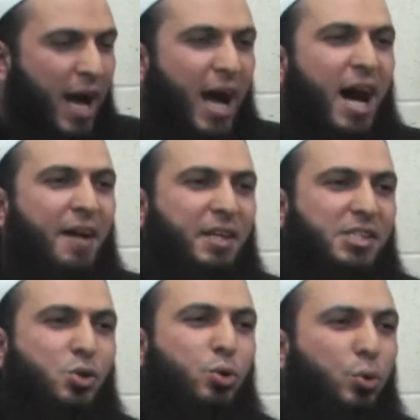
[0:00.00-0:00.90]
a heart
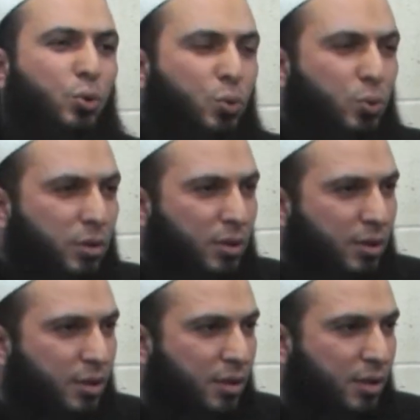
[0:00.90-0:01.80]
that's cool,
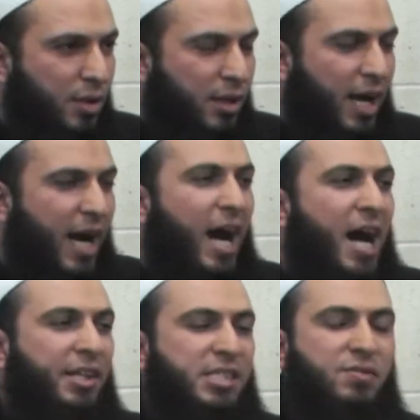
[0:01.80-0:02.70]
a
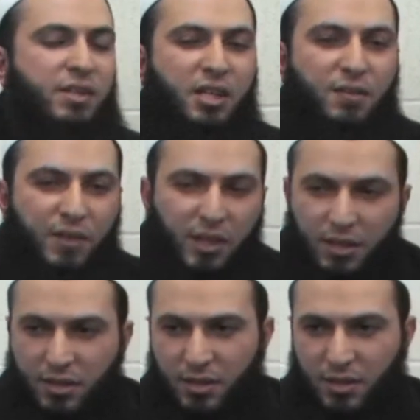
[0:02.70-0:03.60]
heart that's
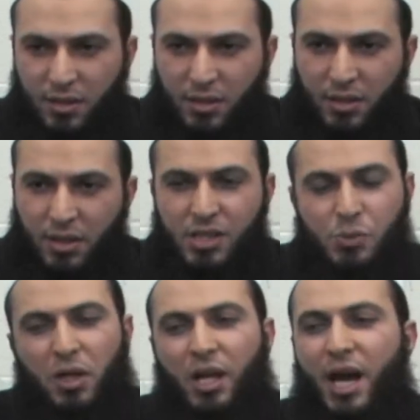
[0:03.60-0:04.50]
forgiving.
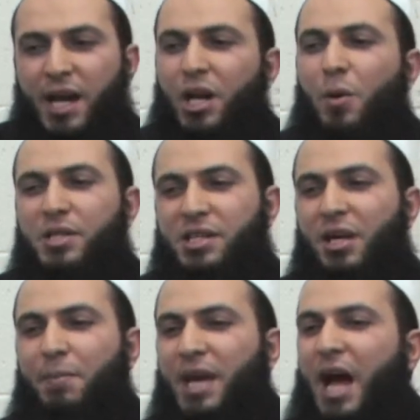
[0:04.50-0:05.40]
Because wallahi, no one's
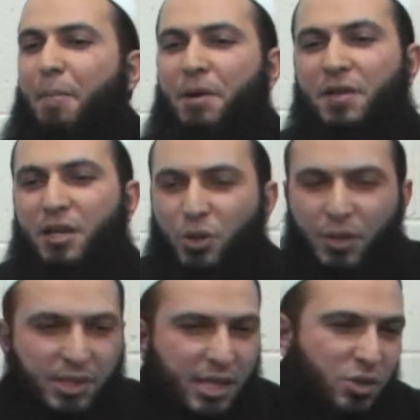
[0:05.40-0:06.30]
going to be happier than you
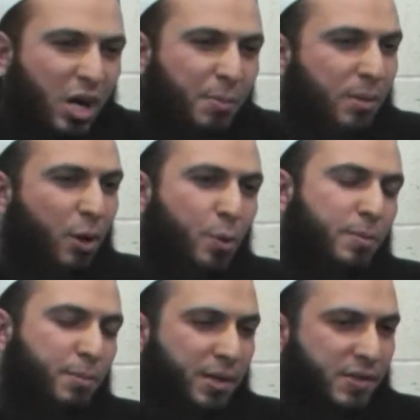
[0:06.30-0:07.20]
at that time and
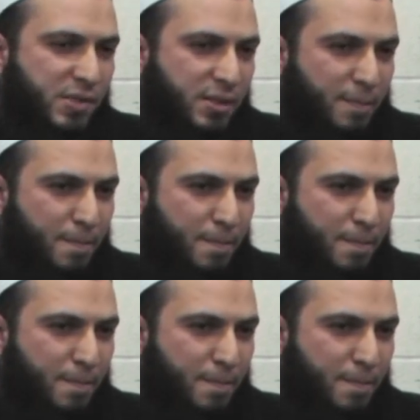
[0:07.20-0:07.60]
moment, brothers.